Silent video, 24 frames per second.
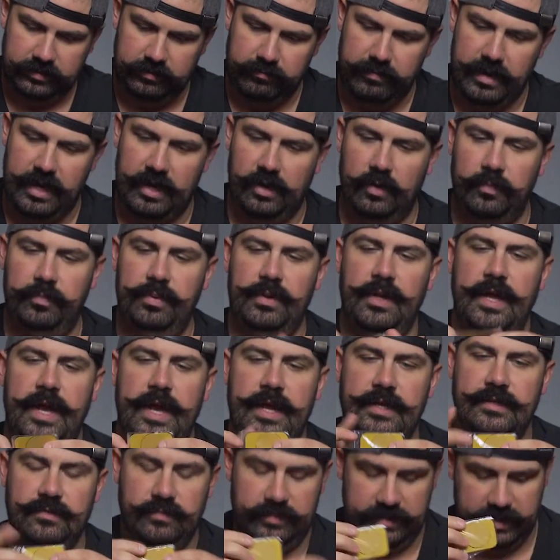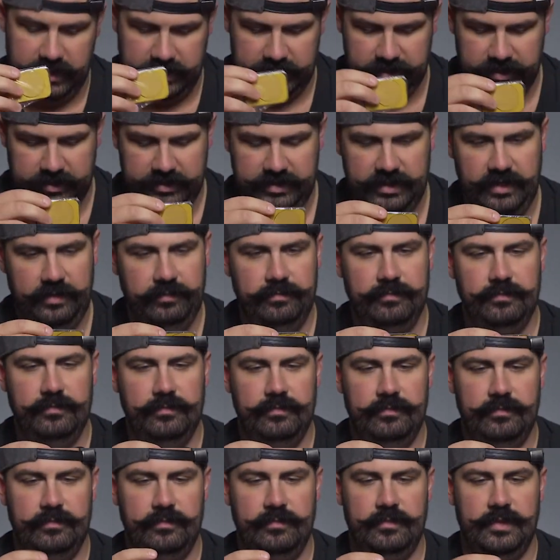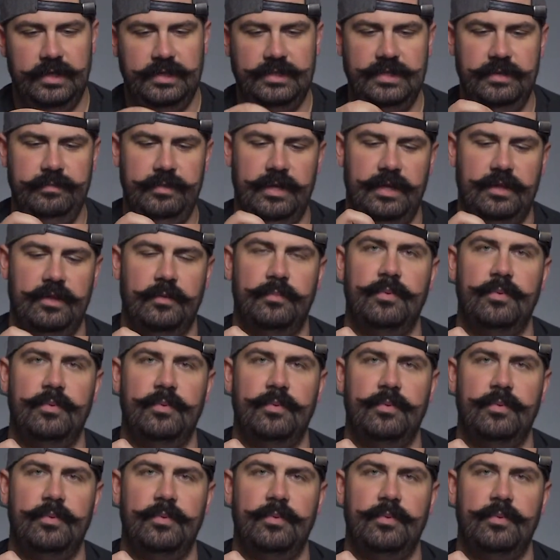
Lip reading: metal plates, which actually seem like